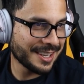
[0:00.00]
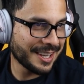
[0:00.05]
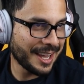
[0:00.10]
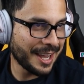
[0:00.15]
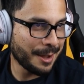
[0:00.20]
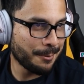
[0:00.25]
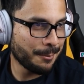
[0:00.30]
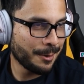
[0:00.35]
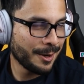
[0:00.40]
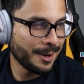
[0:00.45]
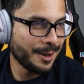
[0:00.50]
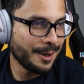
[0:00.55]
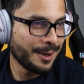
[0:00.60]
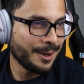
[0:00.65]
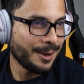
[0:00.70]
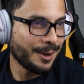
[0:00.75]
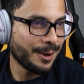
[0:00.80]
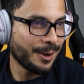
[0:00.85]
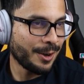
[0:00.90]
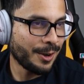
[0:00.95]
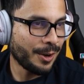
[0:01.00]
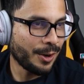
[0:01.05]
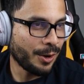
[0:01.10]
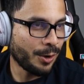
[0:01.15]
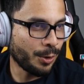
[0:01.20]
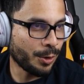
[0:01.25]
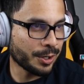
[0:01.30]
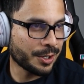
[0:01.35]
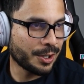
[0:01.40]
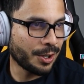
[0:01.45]
game,
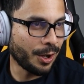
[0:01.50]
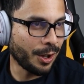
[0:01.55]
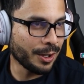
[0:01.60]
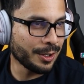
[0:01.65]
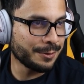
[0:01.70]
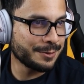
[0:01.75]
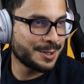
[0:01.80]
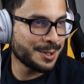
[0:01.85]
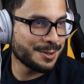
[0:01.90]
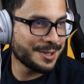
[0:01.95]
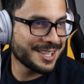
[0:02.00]
or Call of Duty